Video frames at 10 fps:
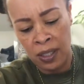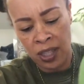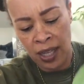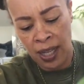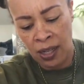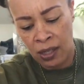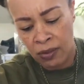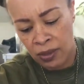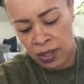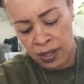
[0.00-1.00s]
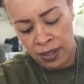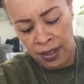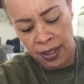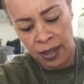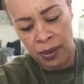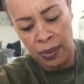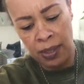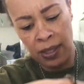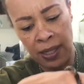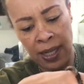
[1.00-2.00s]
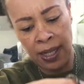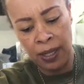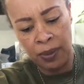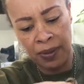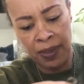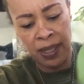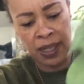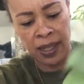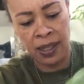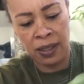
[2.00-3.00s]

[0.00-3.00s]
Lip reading: check out her roots and see what we're dealing with here.